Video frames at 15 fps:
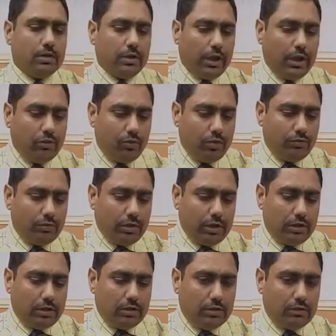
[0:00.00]
As we have
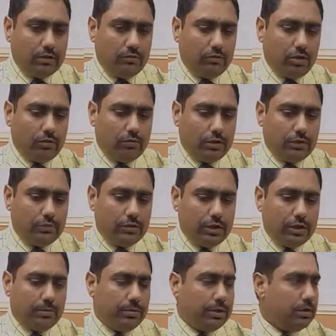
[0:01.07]
said this is one of the
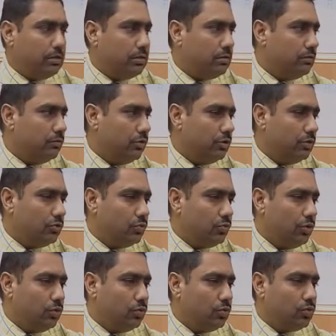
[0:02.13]
statement which is
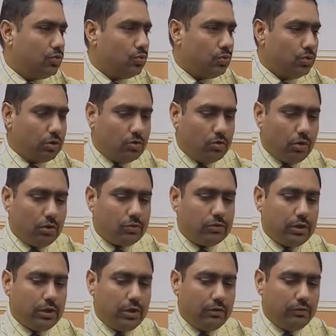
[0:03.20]
going to show the cost
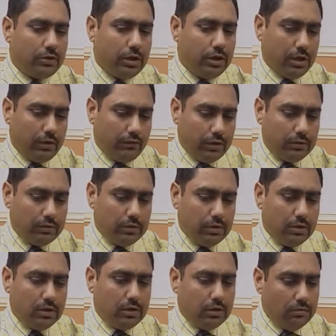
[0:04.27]
at different levels
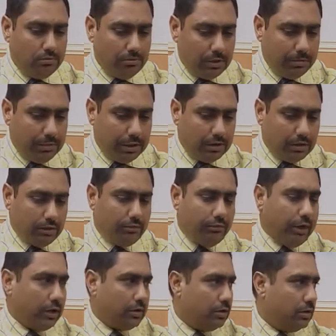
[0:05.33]
maybe at the
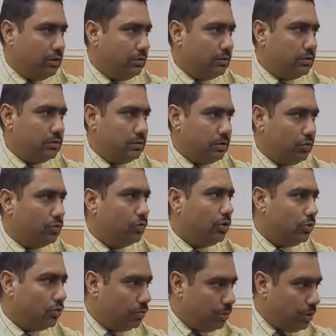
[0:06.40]
factory is
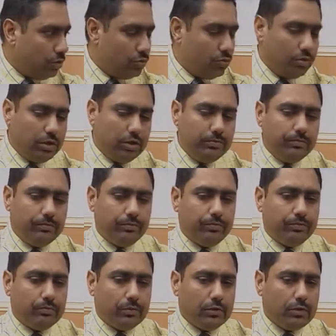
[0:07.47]
going to be included
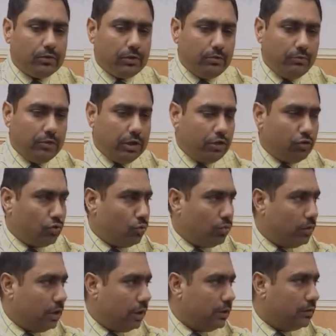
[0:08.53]
some various
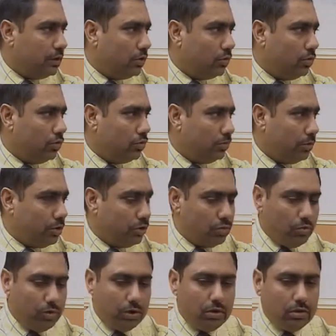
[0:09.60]
overheads are going to be
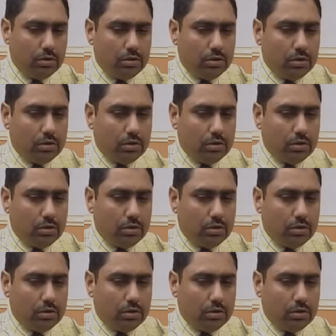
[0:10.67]
included. Yeah.